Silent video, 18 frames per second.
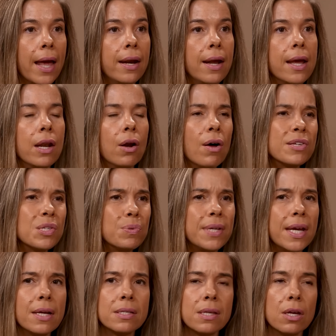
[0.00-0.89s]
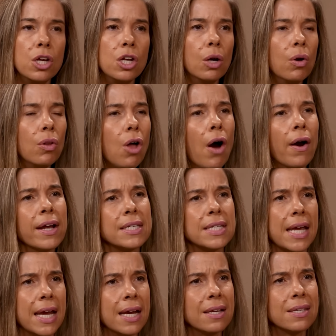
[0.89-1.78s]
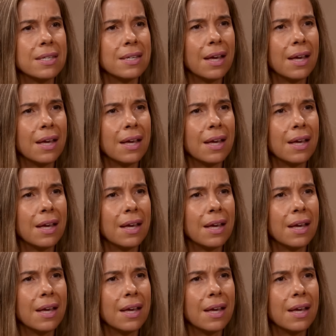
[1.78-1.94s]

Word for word: And it also mm-hmm. takes, you know how long it takes? It takes a